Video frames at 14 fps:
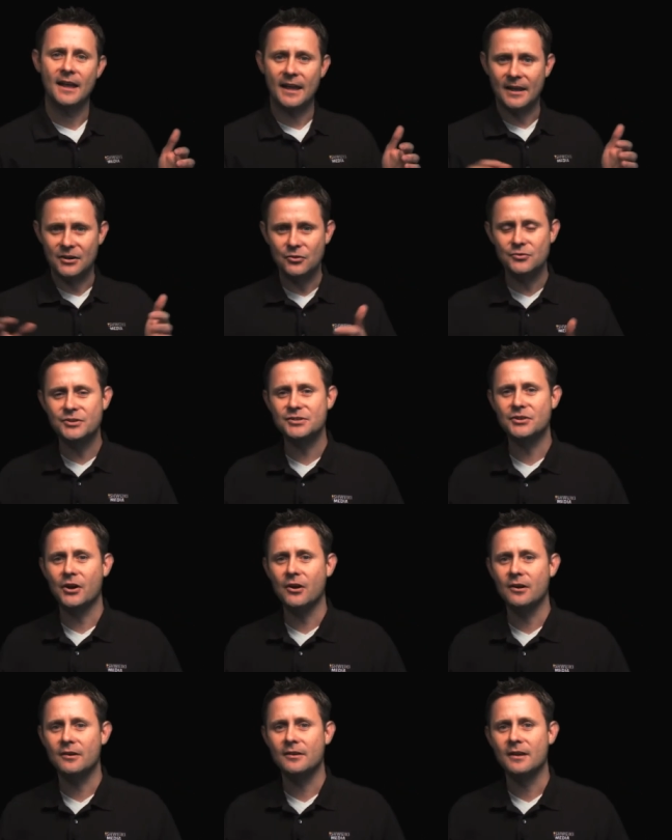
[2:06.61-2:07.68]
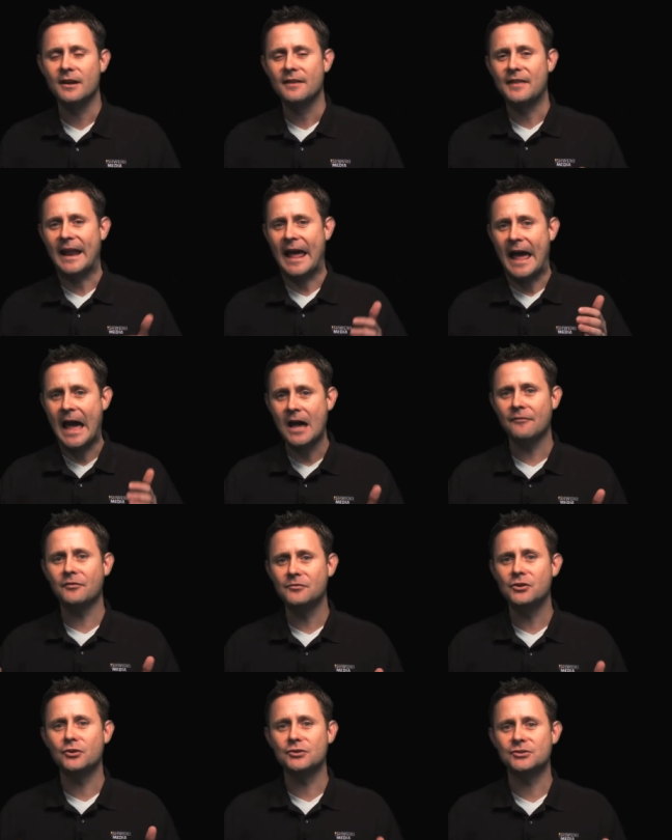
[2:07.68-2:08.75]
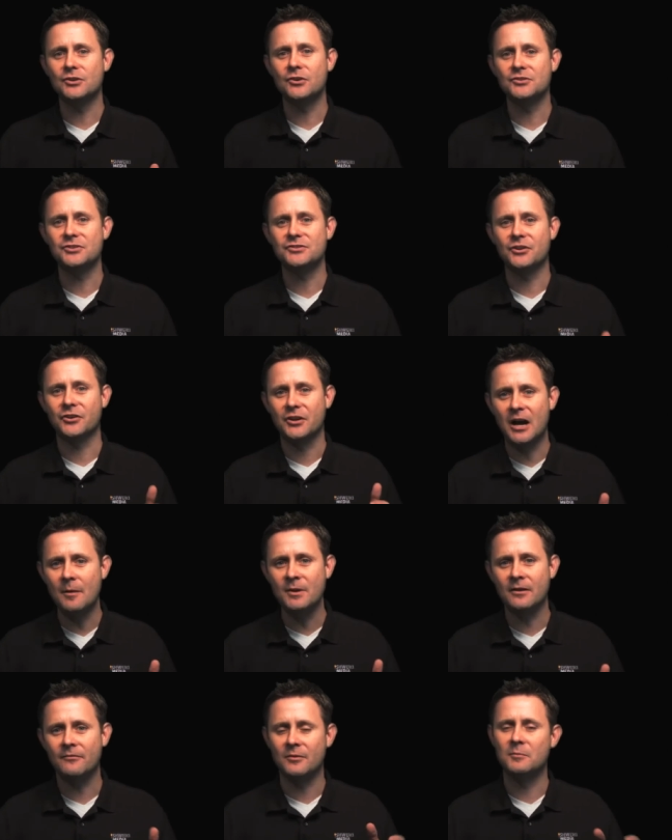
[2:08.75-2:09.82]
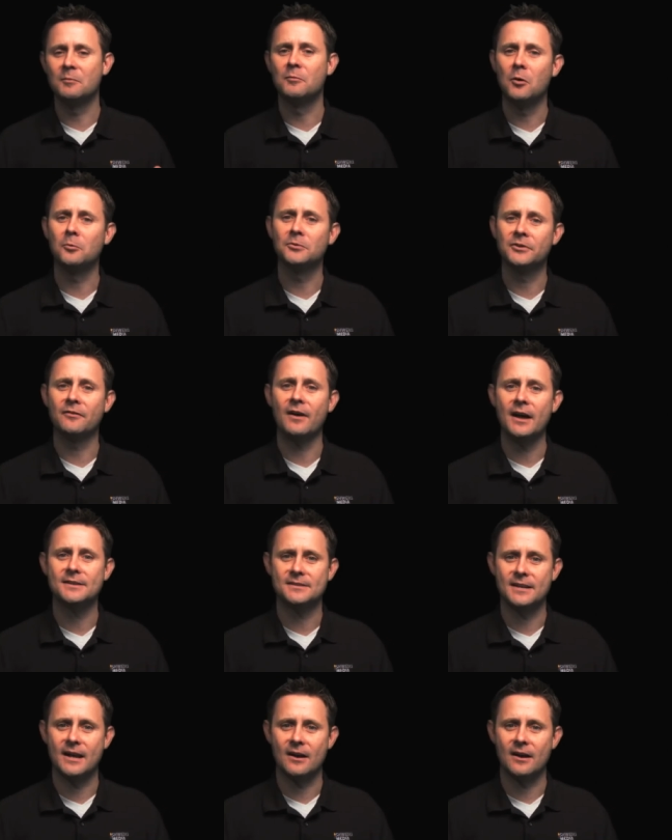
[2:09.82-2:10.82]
And you just heard that half of your searches are coming from a mobile device now.